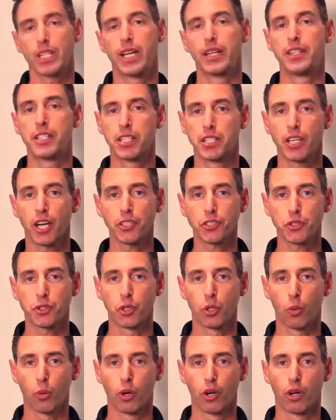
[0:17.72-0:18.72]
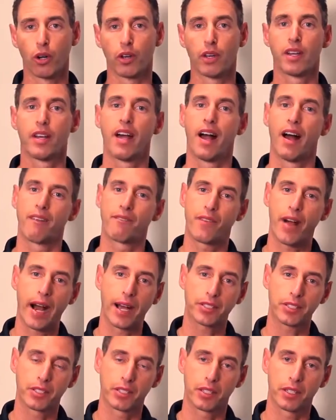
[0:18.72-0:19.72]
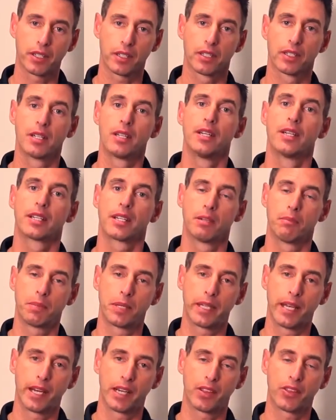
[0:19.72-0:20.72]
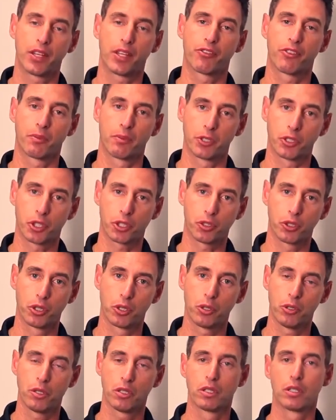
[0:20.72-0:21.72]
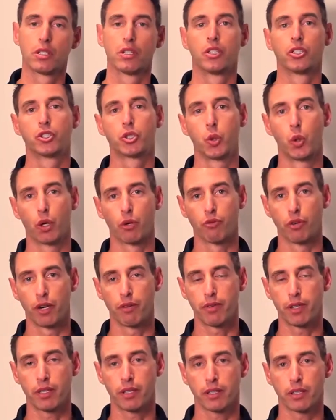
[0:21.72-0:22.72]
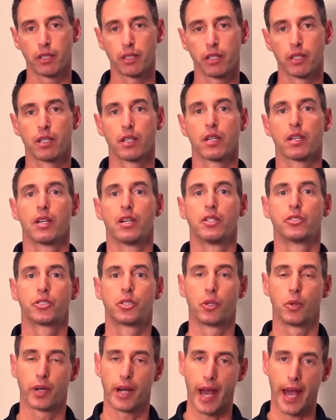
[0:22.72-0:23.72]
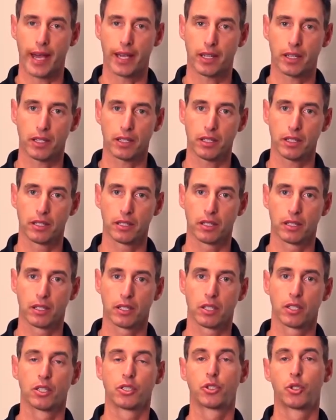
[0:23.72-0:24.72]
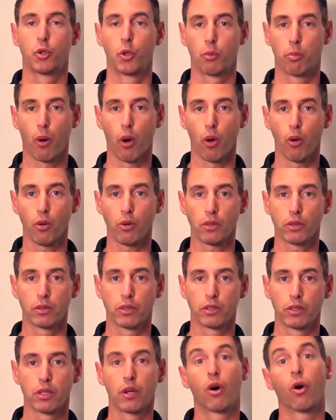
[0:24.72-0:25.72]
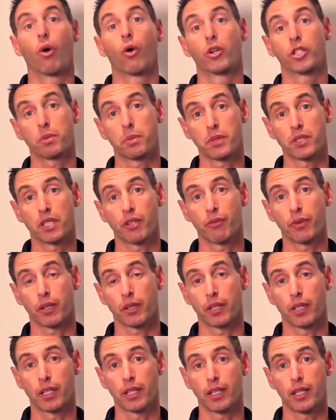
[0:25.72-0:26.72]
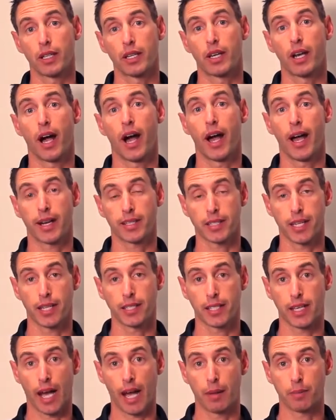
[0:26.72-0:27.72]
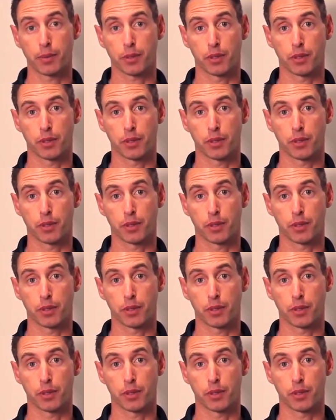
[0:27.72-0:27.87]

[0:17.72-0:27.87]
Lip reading: In the industrial world, a fastener can be anything from a screw, to a rivet, to an anchor, to a bolt, or specifically, a hex head cap